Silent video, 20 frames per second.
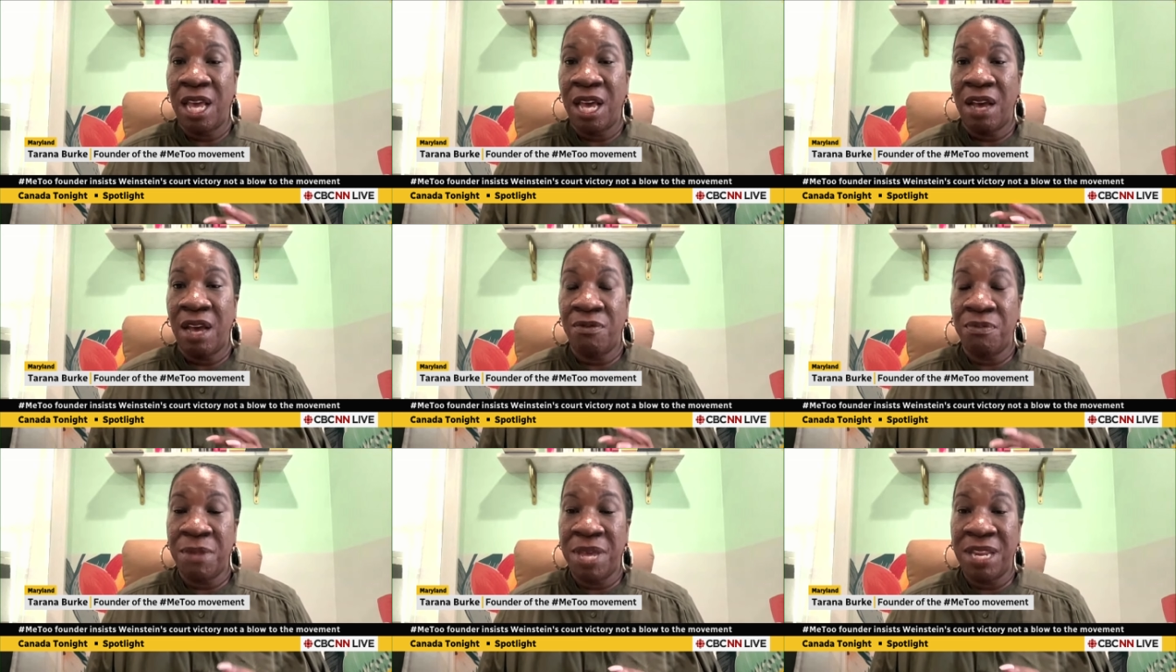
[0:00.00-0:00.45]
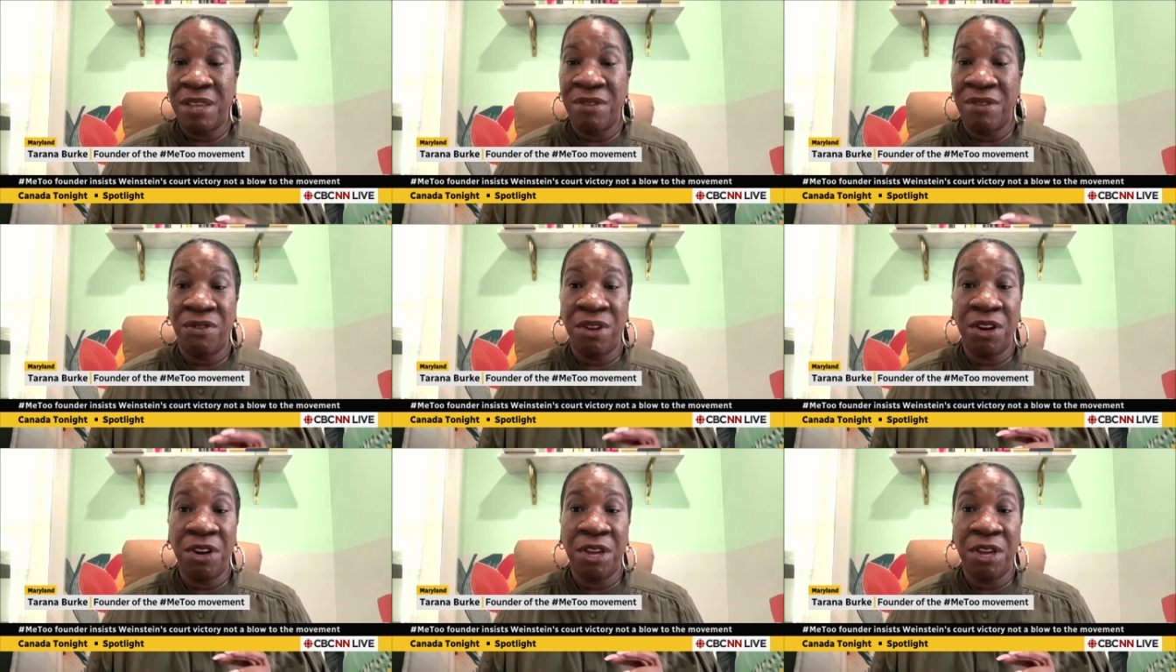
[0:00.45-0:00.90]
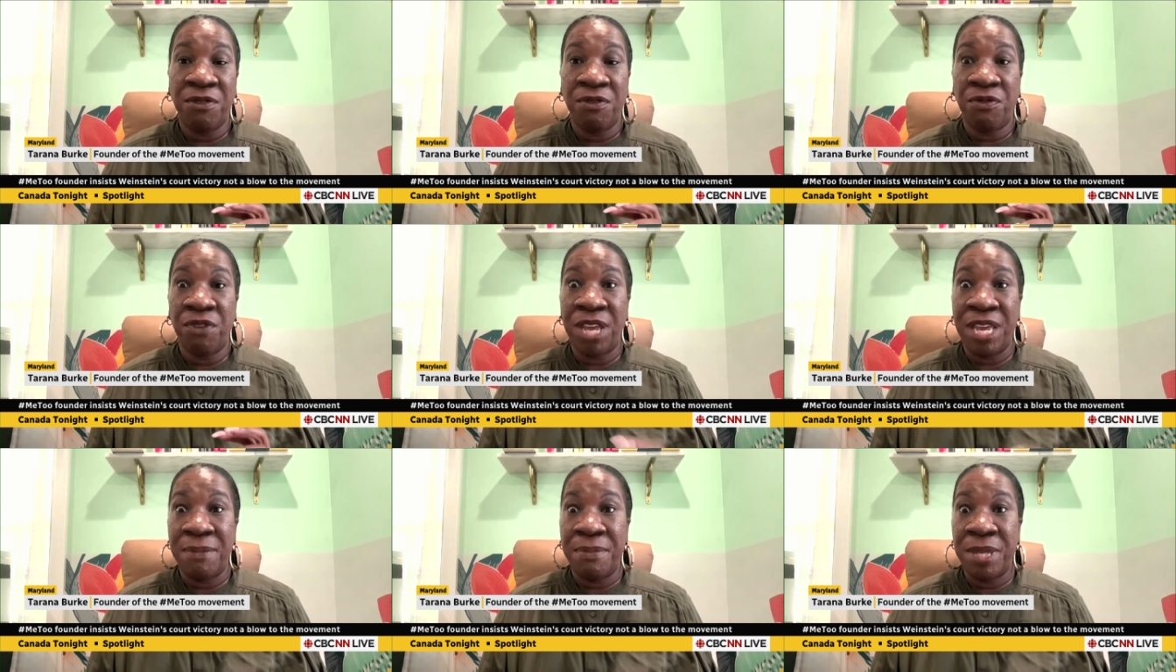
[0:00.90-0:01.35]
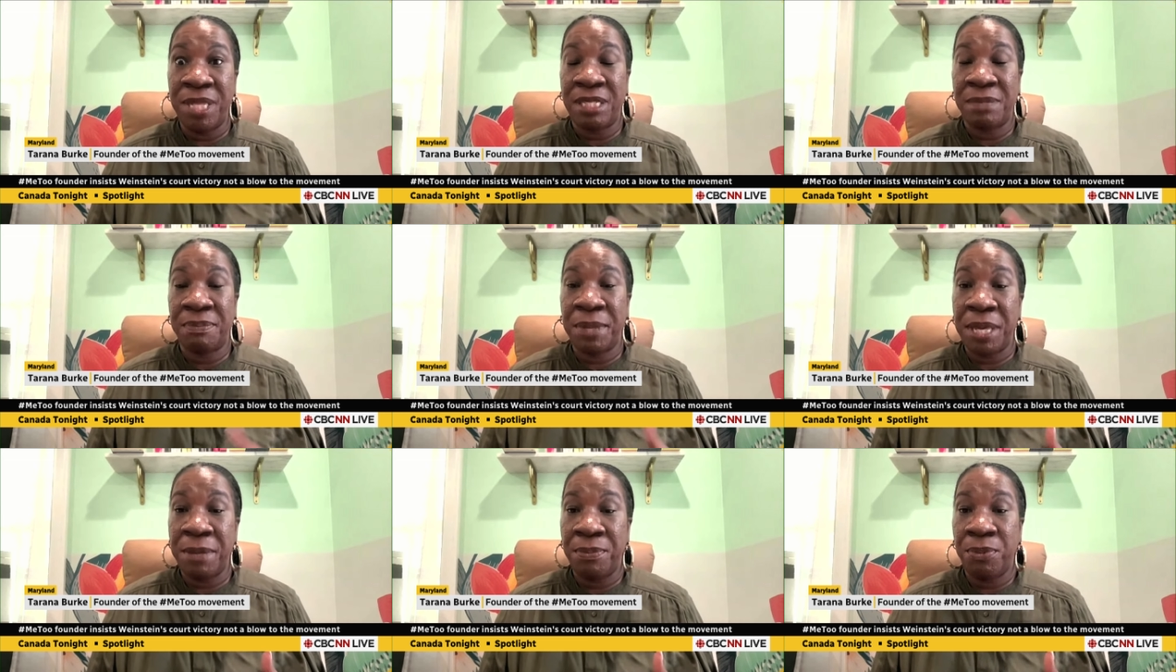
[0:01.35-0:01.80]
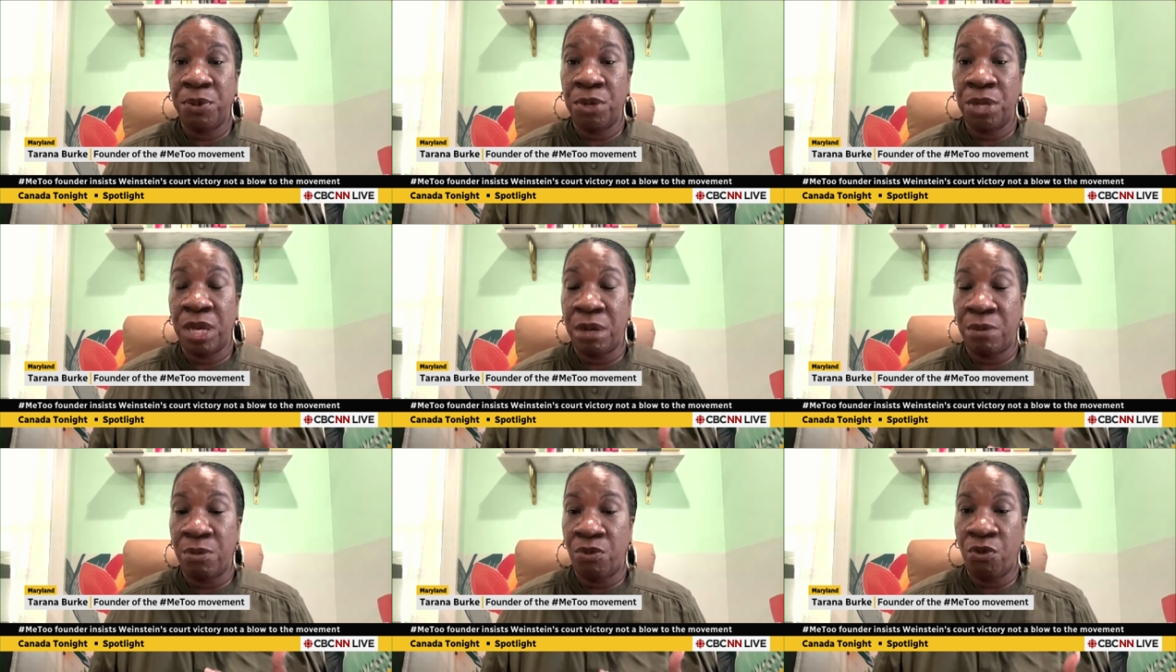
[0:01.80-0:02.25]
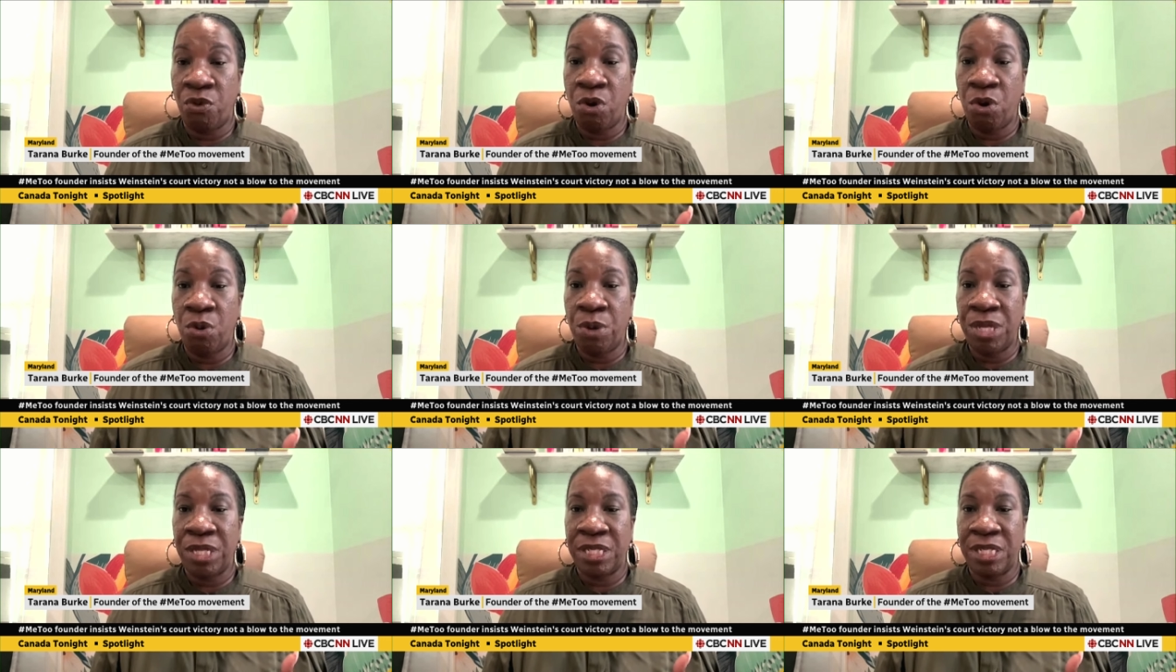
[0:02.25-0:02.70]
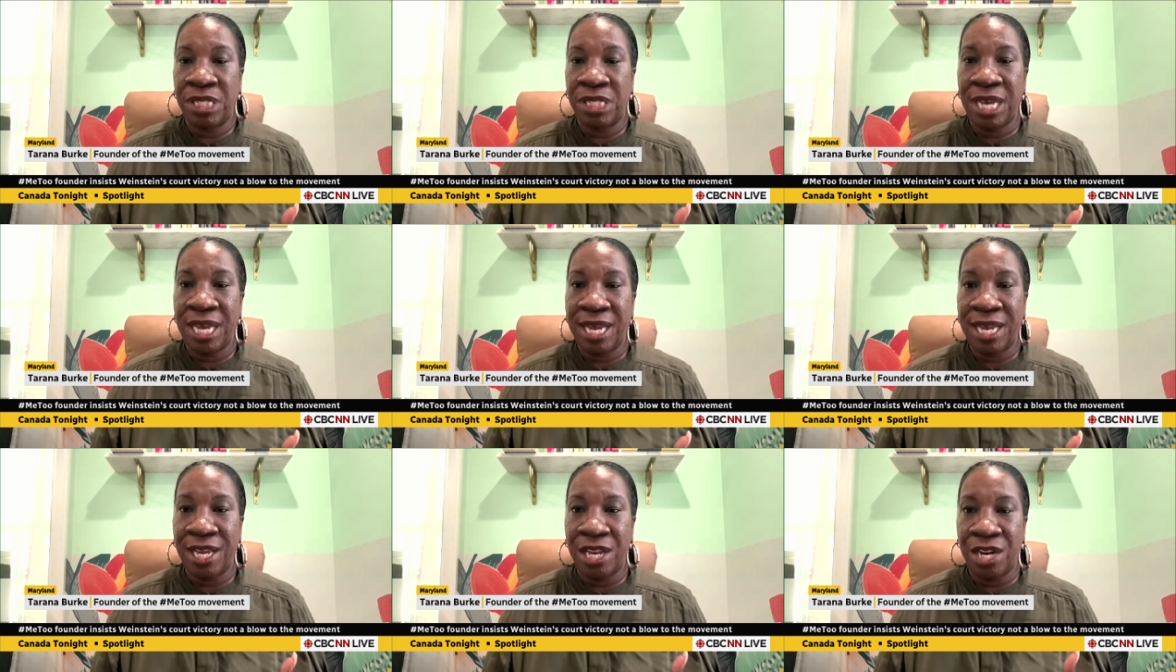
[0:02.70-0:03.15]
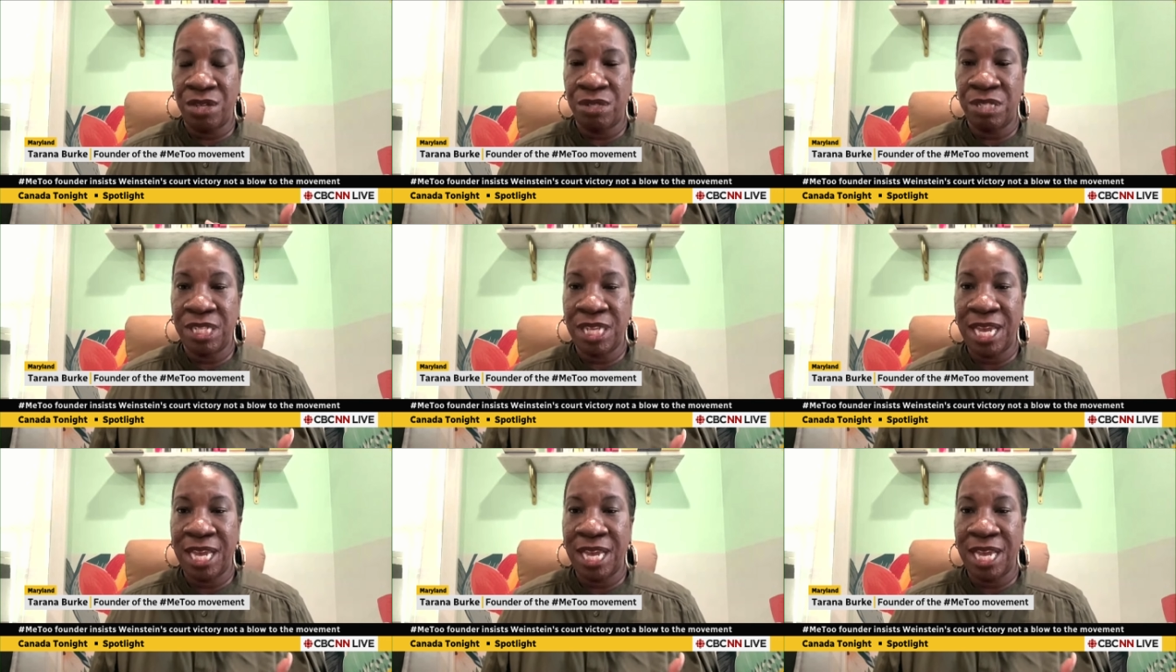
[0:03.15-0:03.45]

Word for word: of many very famous people to come forward and say, you know,